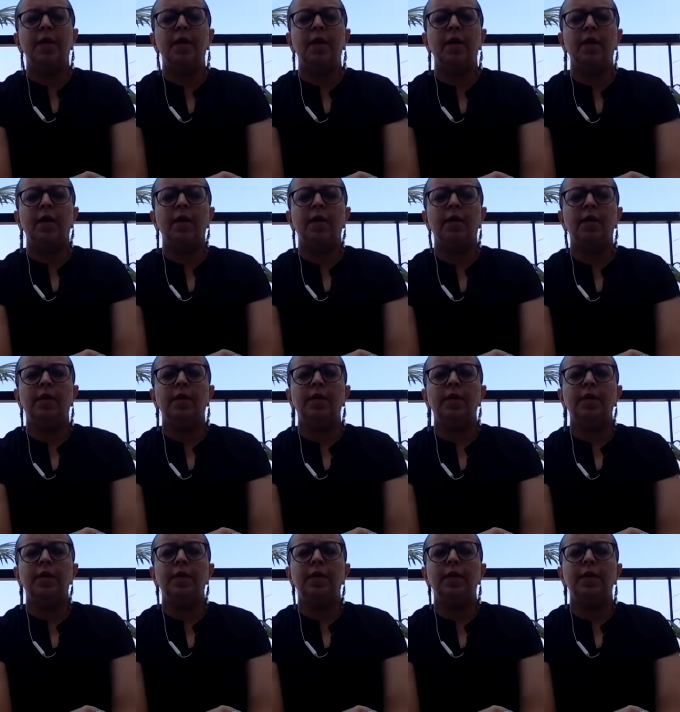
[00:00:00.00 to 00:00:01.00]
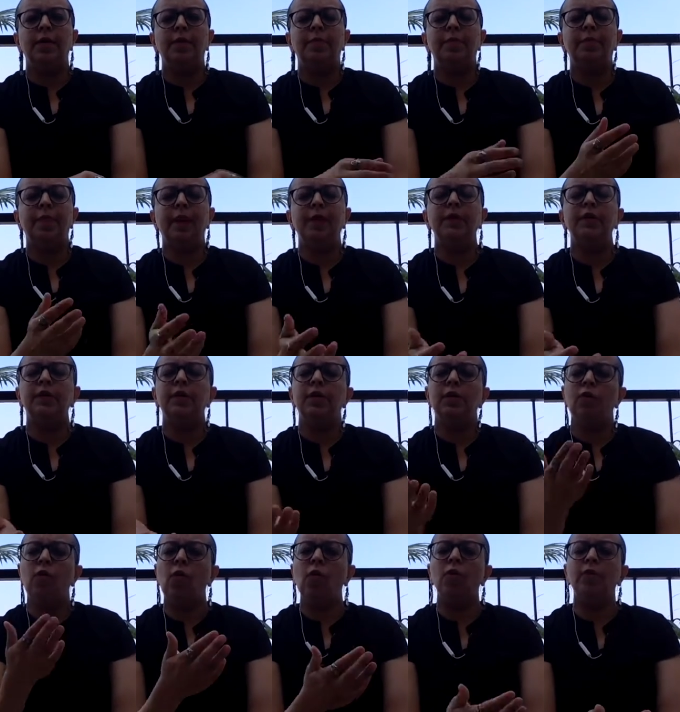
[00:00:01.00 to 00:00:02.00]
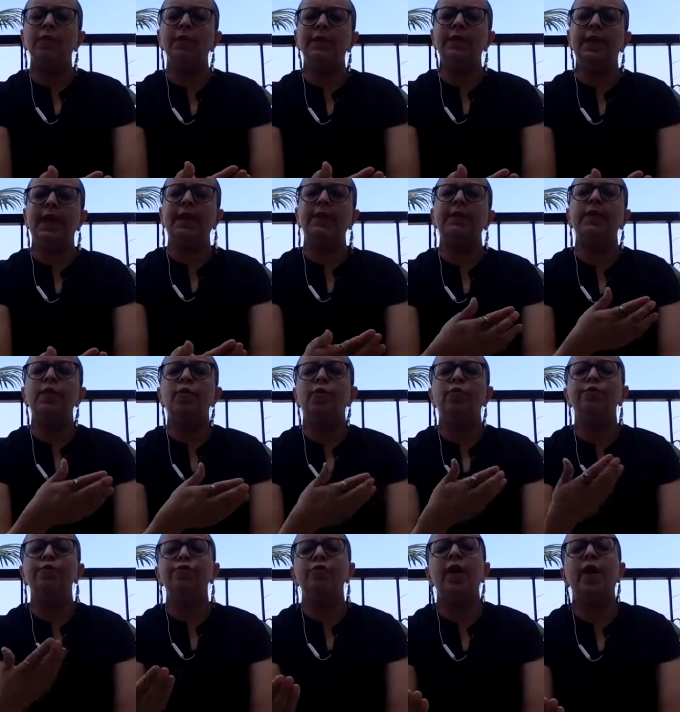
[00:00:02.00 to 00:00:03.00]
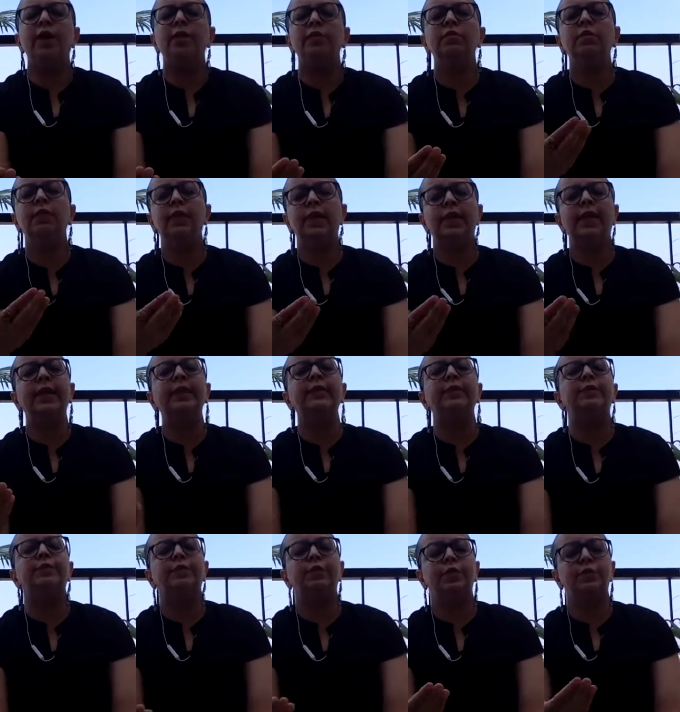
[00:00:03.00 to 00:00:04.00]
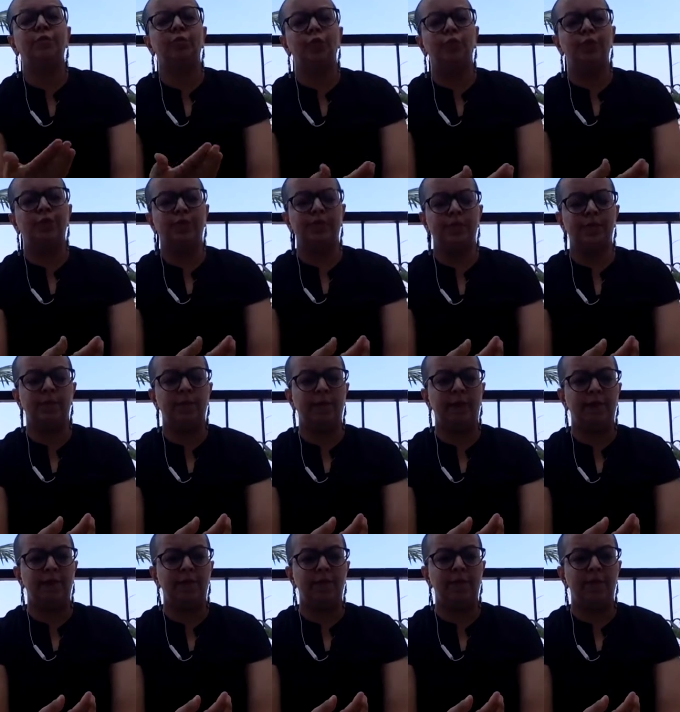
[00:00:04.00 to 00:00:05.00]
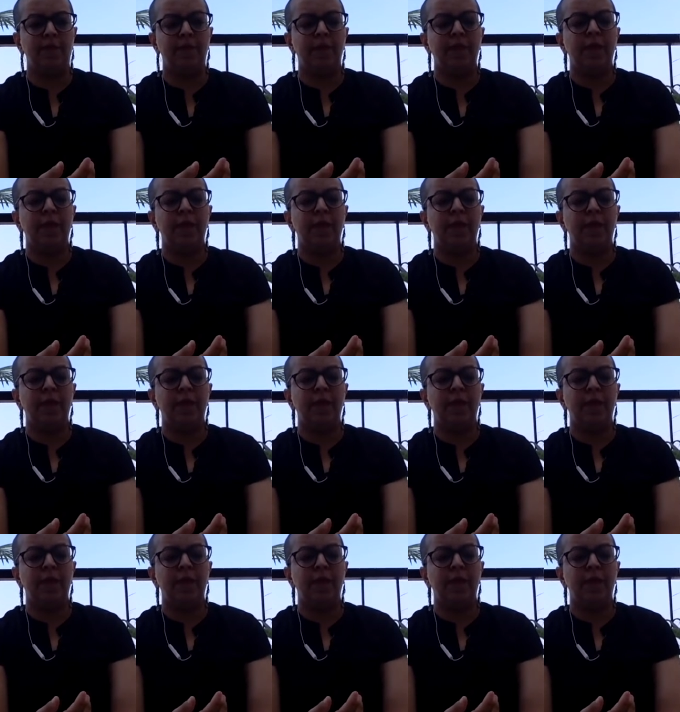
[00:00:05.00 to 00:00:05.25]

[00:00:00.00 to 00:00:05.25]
Uh, but along with that, they also had to create different modes of survival.